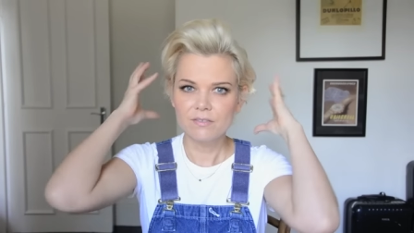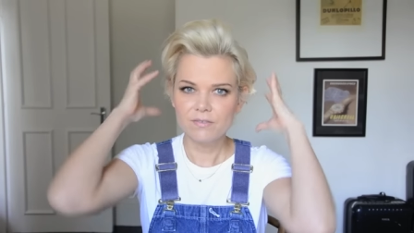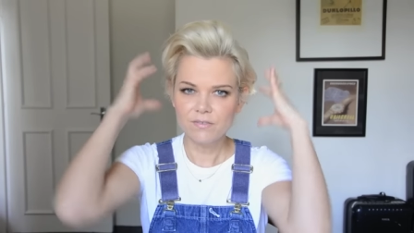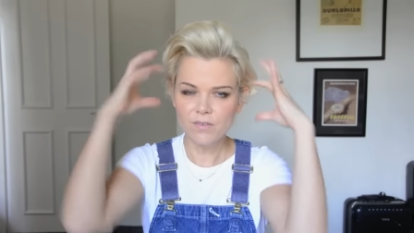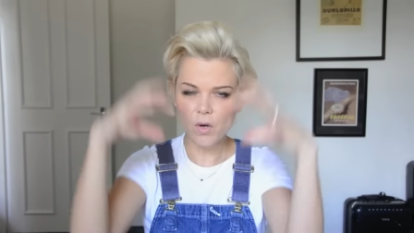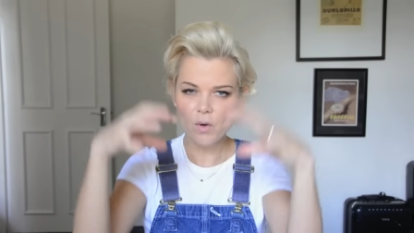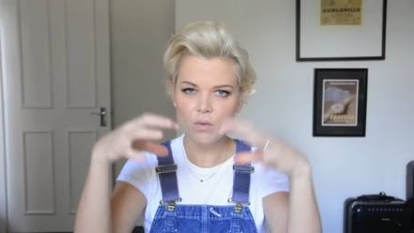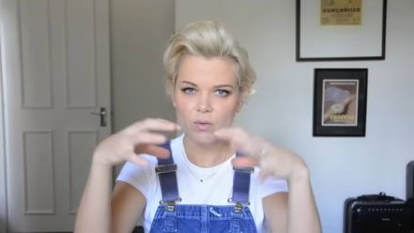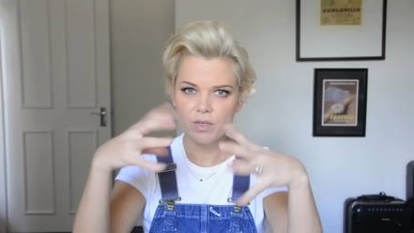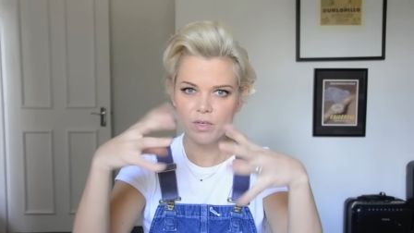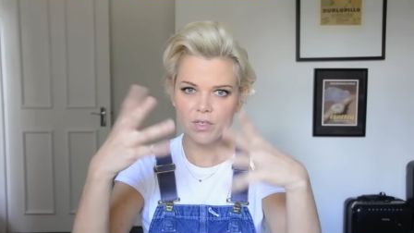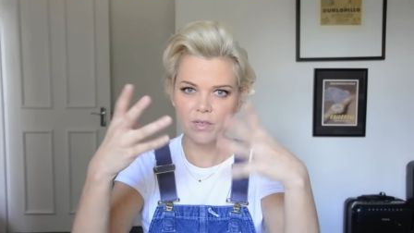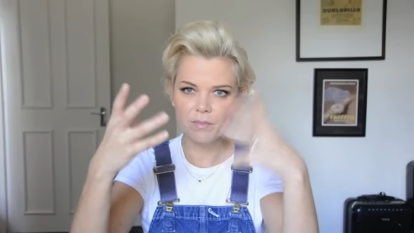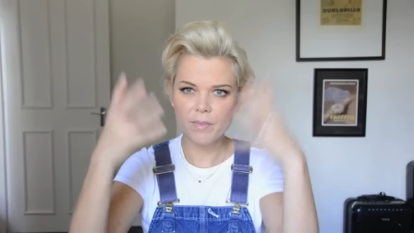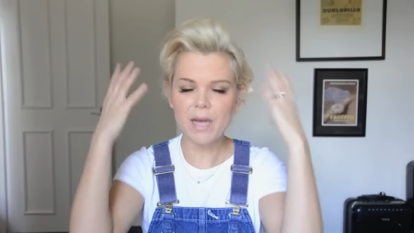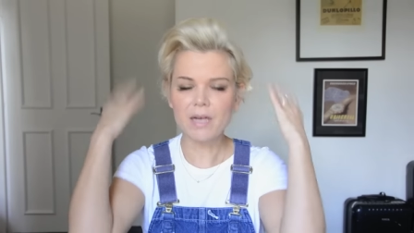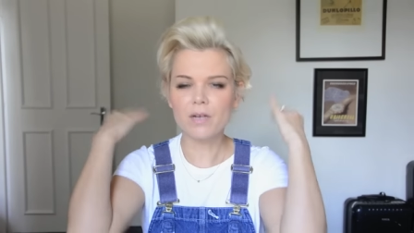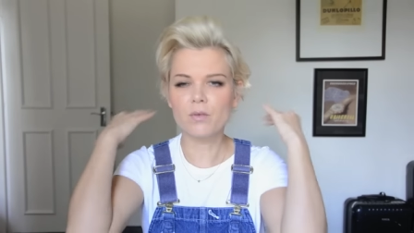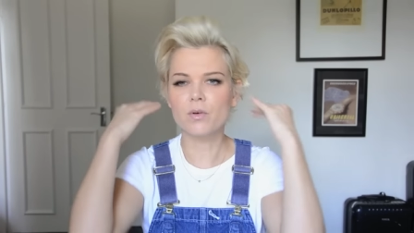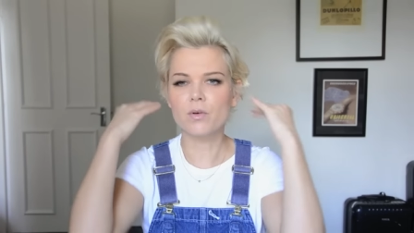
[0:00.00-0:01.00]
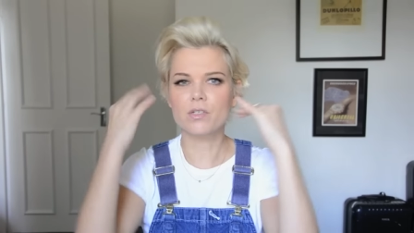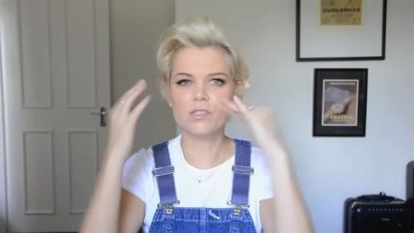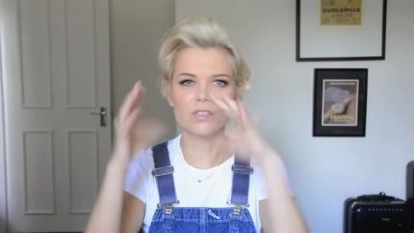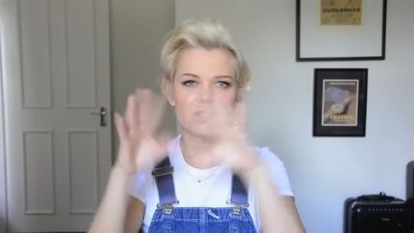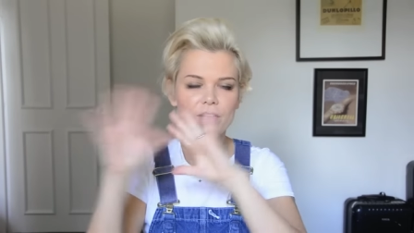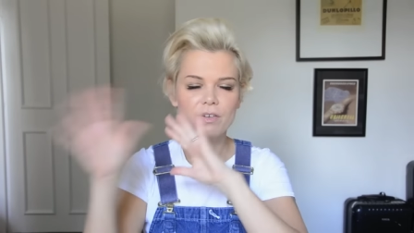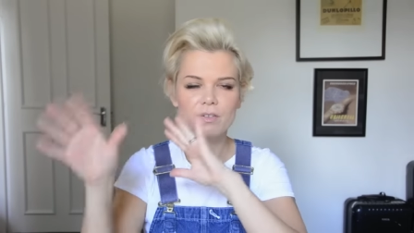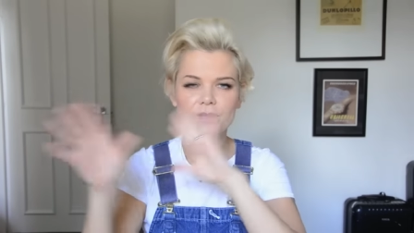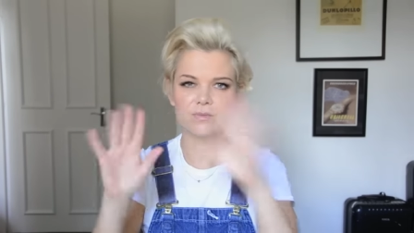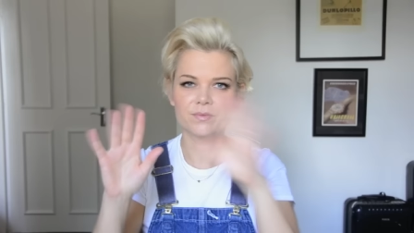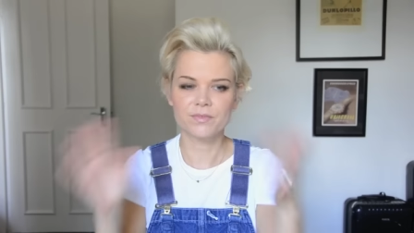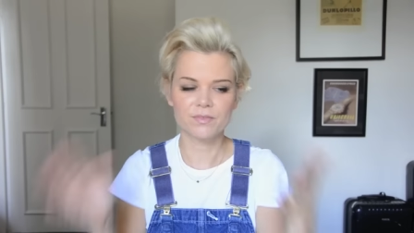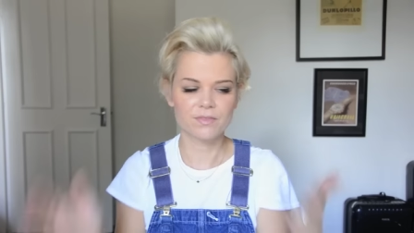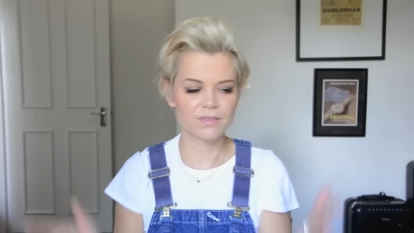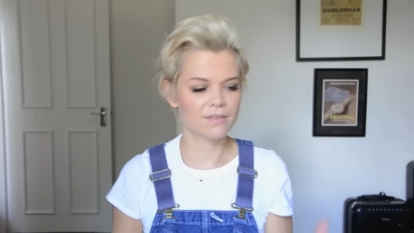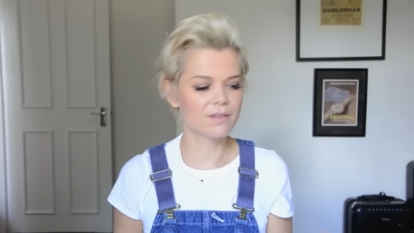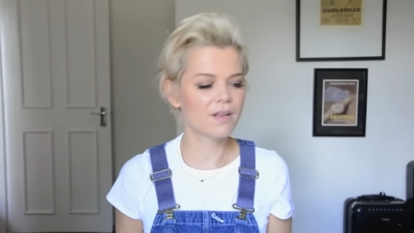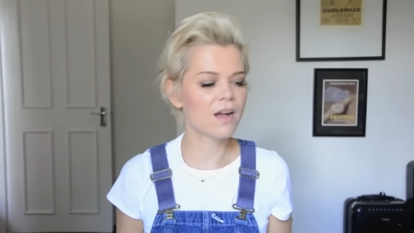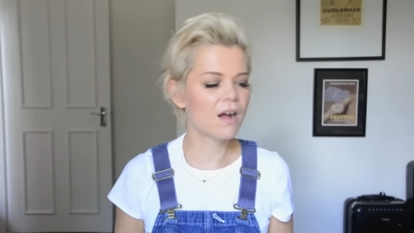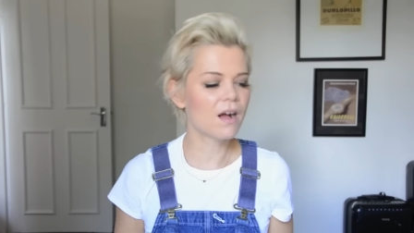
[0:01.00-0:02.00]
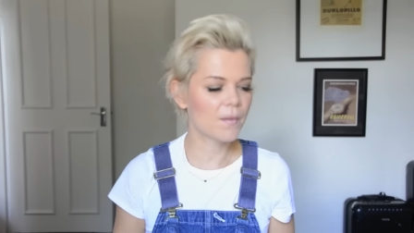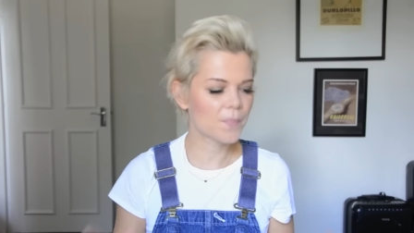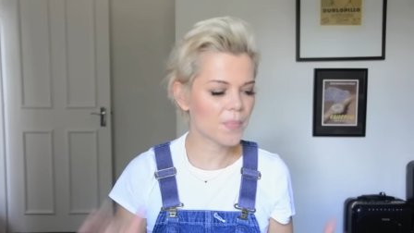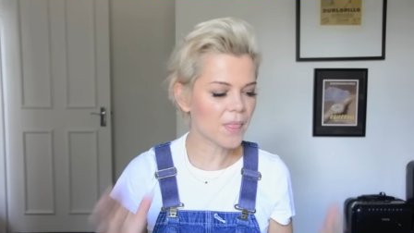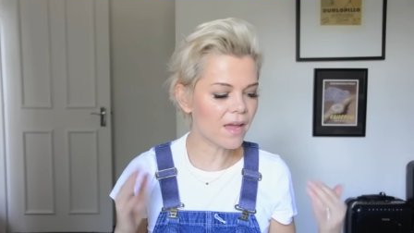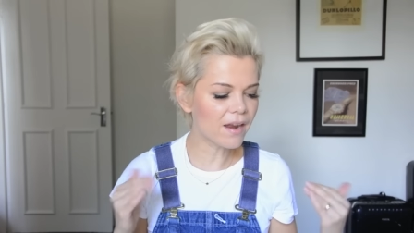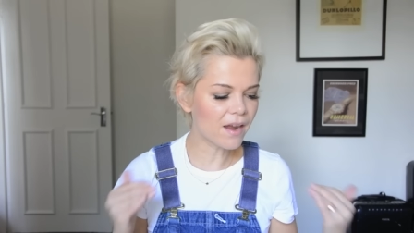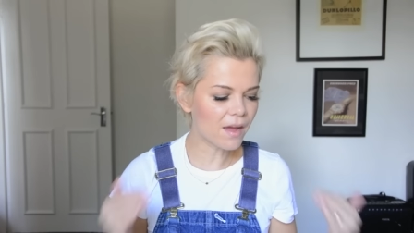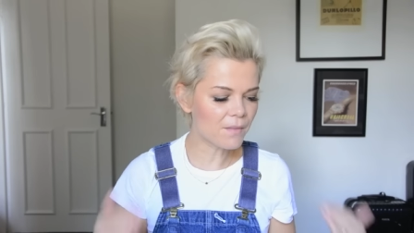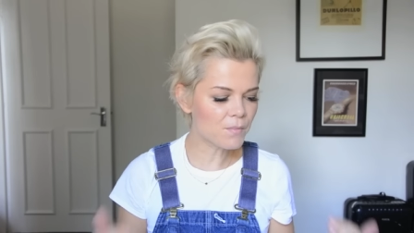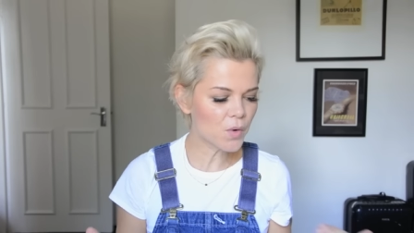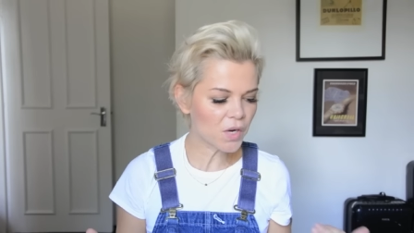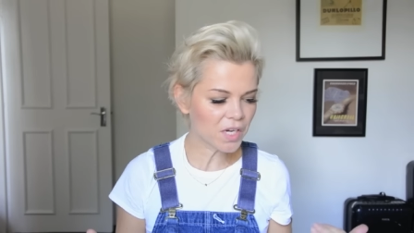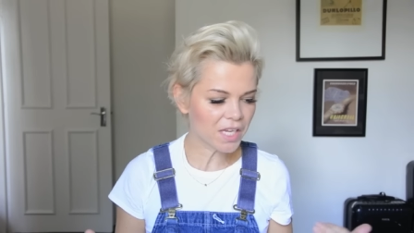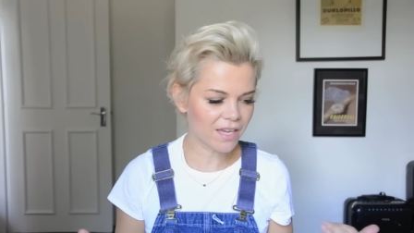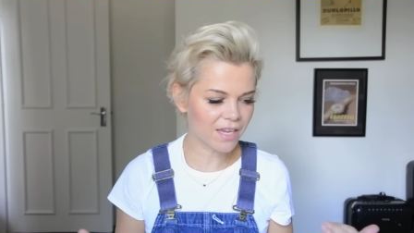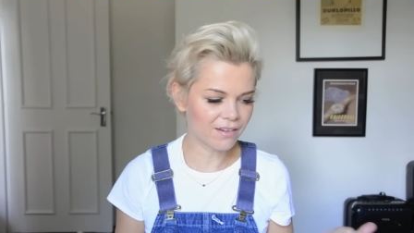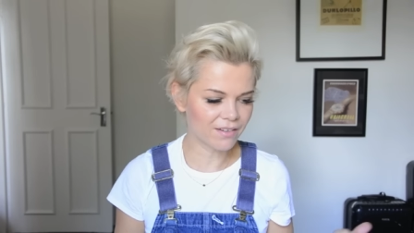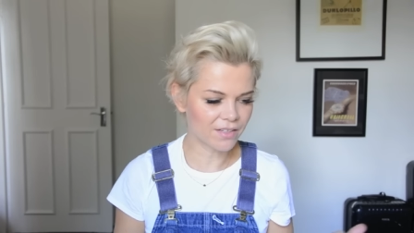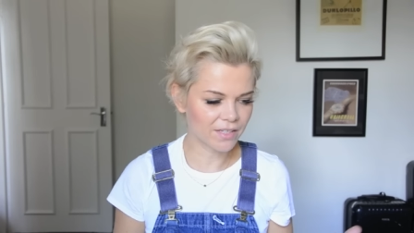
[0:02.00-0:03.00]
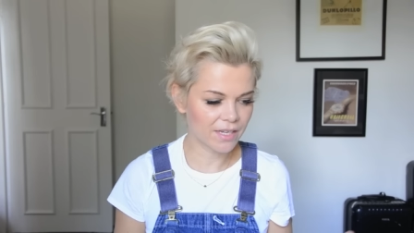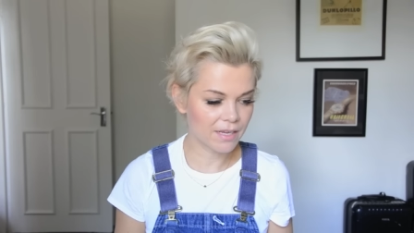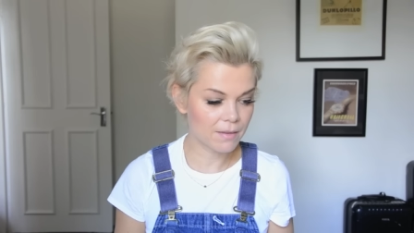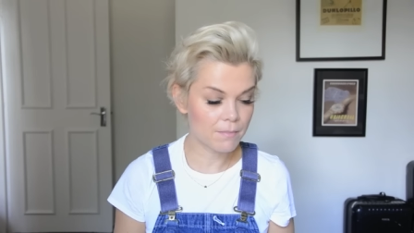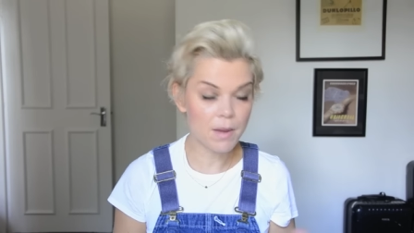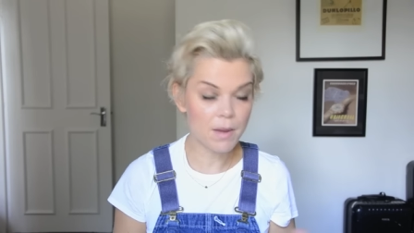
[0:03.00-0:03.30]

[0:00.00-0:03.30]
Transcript: forward, backwards, you know, and I'm working on it.